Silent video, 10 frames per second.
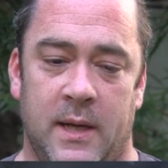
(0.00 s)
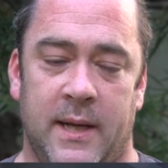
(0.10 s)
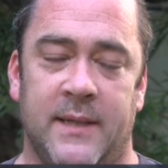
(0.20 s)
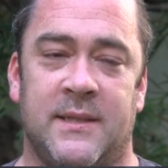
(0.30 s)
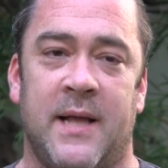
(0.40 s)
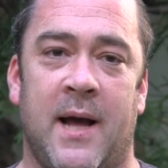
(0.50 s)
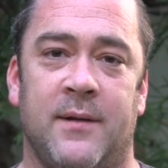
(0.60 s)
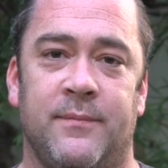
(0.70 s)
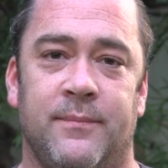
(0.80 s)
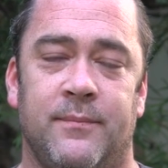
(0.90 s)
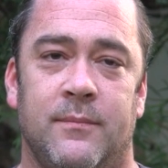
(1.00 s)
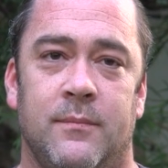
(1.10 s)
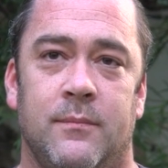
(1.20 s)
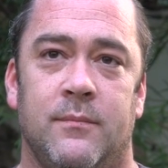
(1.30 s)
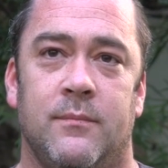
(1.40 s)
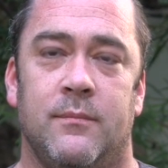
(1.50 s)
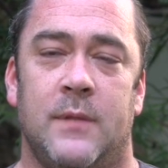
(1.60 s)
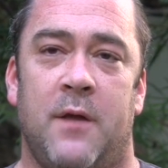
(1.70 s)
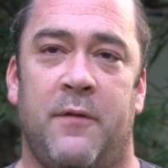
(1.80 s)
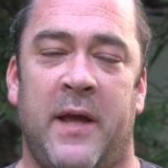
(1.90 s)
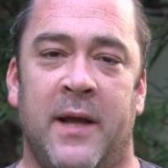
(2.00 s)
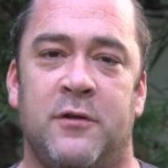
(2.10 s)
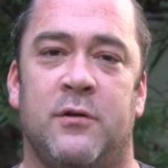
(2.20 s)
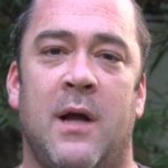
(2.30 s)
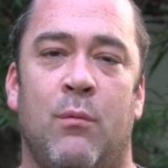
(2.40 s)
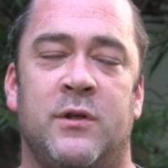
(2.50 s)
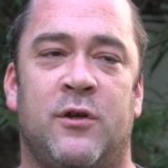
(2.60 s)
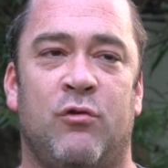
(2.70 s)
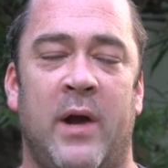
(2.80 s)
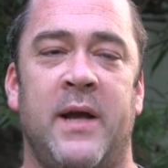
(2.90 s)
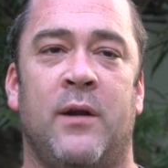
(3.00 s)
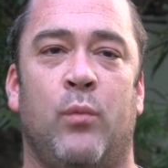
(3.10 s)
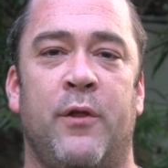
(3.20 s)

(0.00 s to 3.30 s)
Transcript: is that the internet was created, we